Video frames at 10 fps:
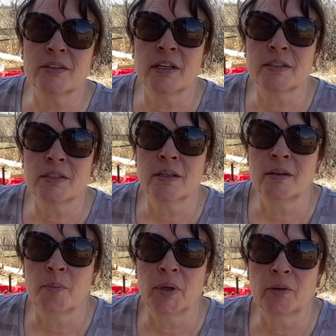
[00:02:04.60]
that's
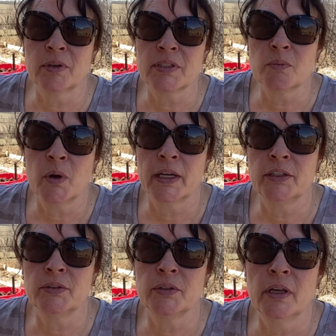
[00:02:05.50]
a big reason why I
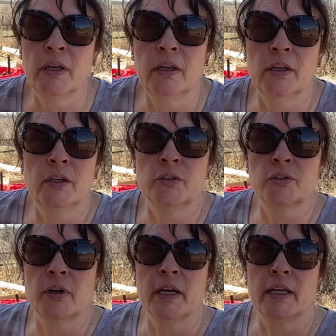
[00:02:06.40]
do
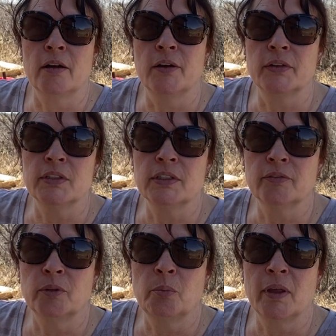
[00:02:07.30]
try all these
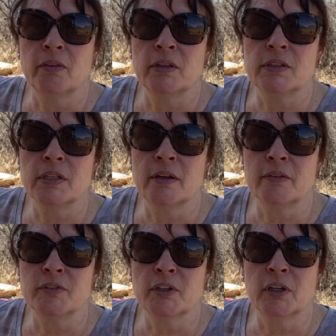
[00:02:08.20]
different methods
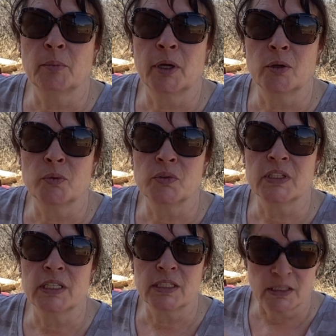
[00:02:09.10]
of starting my own
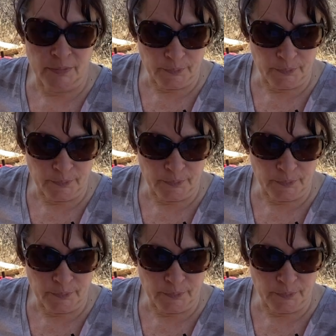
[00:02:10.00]
seeds.